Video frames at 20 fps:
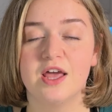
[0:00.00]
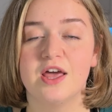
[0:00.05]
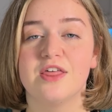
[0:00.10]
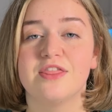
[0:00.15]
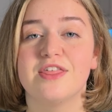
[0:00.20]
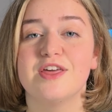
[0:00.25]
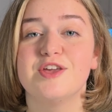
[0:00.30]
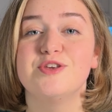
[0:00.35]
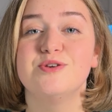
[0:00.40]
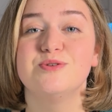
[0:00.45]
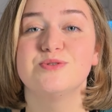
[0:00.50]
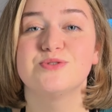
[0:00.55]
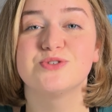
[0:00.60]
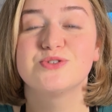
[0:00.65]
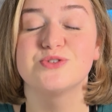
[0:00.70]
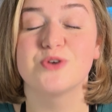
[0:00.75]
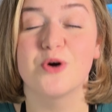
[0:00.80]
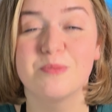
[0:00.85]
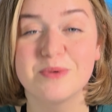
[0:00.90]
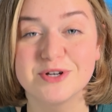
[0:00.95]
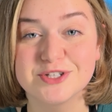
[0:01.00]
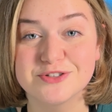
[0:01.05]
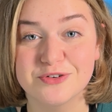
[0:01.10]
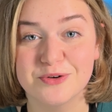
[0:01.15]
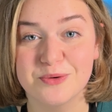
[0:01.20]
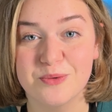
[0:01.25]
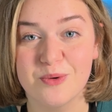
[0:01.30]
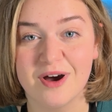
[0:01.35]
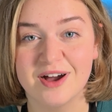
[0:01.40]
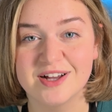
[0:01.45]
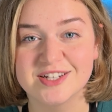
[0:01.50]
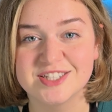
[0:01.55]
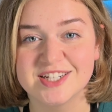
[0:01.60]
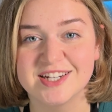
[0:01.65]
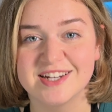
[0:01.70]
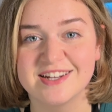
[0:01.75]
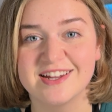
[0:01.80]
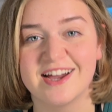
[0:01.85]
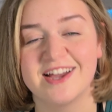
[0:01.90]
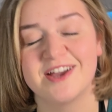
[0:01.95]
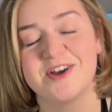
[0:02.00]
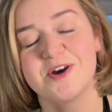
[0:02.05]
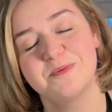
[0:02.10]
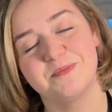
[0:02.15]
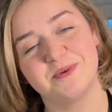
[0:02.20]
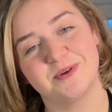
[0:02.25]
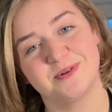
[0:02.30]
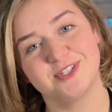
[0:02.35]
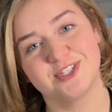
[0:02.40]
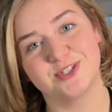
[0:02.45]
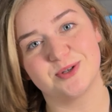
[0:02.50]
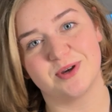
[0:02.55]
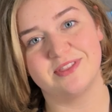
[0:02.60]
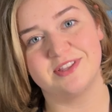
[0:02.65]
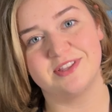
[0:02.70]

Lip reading: Thank you so much for watching. I hope you enjoyed